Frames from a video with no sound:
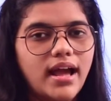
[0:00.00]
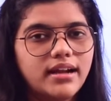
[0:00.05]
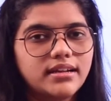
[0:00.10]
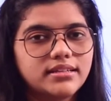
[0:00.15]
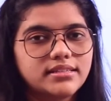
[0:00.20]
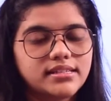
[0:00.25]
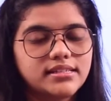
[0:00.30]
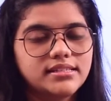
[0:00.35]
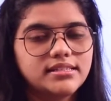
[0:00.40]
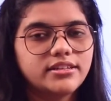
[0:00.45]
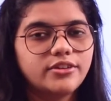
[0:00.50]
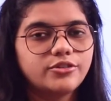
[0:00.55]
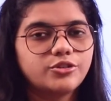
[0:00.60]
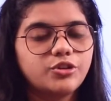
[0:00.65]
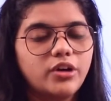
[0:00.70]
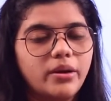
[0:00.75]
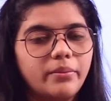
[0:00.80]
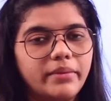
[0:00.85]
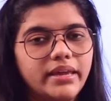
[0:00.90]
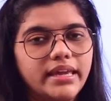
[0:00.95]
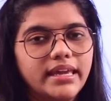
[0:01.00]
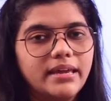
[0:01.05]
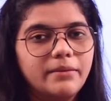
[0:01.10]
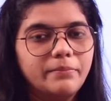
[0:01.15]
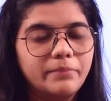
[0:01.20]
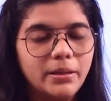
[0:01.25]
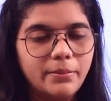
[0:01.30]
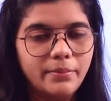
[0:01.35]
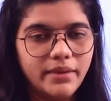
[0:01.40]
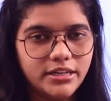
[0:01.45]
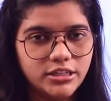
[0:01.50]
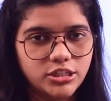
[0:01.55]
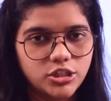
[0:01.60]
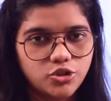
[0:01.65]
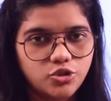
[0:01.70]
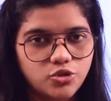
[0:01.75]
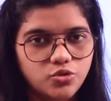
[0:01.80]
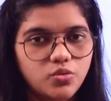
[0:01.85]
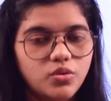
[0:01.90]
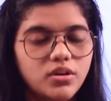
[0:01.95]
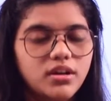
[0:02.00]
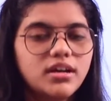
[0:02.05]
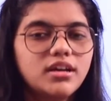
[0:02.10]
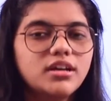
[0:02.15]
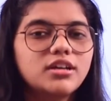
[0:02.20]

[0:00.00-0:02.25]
and skills that you are being implemented to.